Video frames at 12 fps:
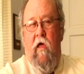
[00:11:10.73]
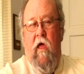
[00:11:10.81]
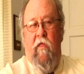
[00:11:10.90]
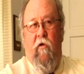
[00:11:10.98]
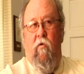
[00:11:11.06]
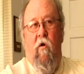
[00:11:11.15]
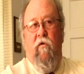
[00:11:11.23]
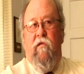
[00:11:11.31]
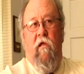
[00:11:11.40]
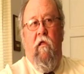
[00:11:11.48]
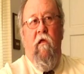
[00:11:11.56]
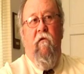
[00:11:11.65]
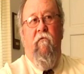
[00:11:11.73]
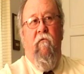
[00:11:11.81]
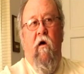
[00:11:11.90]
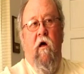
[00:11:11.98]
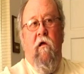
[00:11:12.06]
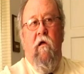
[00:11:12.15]
And the quote was, to
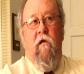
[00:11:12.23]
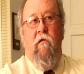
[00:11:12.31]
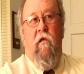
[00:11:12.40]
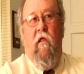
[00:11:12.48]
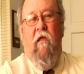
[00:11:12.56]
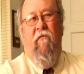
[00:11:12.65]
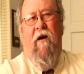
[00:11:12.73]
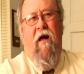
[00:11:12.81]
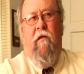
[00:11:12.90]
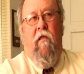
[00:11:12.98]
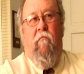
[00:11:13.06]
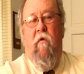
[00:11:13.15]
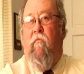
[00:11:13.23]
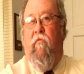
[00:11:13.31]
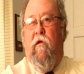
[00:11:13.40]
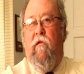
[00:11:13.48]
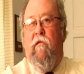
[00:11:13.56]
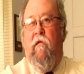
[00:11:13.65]
live on in the
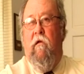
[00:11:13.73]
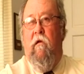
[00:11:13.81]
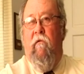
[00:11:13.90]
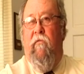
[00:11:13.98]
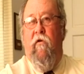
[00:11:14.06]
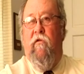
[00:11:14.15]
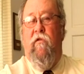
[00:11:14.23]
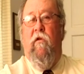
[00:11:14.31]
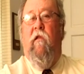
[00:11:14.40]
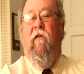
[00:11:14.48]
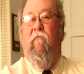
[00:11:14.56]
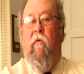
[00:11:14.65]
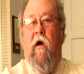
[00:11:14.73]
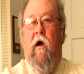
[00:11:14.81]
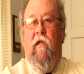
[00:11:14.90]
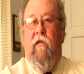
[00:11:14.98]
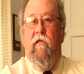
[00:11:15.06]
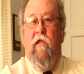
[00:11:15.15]
memories of those you leave
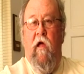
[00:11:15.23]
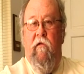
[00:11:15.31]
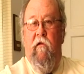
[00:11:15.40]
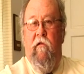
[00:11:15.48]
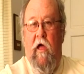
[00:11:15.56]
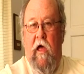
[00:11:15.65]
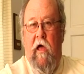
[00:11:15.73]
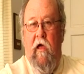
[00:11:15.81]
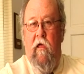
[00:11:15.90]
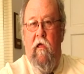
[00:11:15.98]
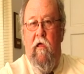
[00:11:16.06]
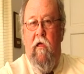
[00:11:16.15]
behind is not to die.